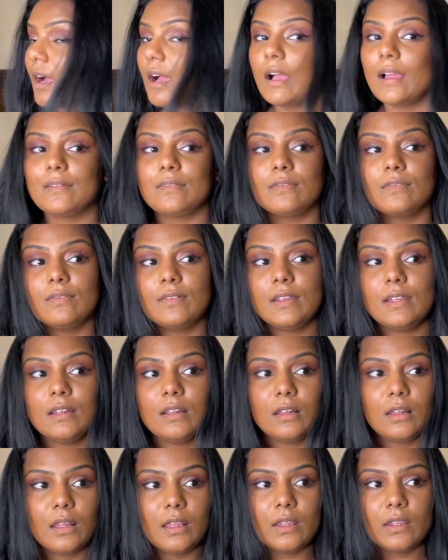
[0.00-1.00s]
I feel
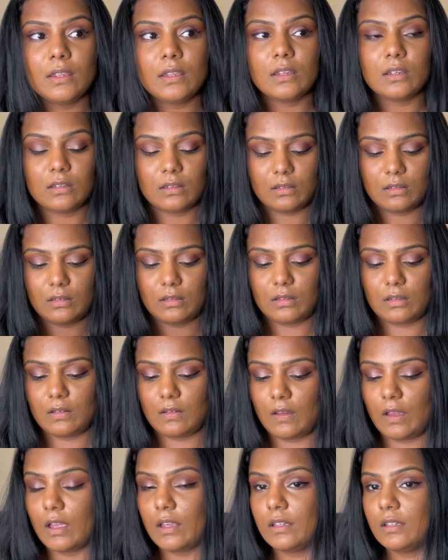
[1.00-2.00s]
like
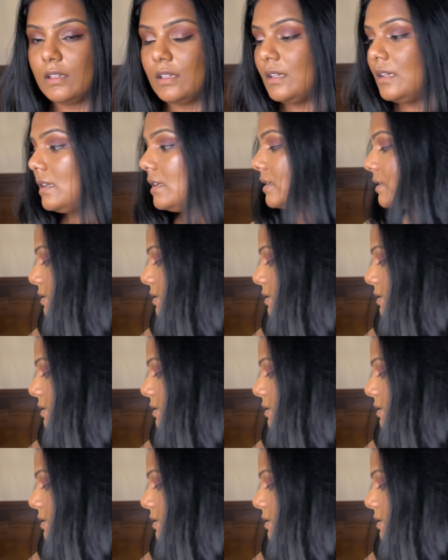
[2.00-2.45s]
I need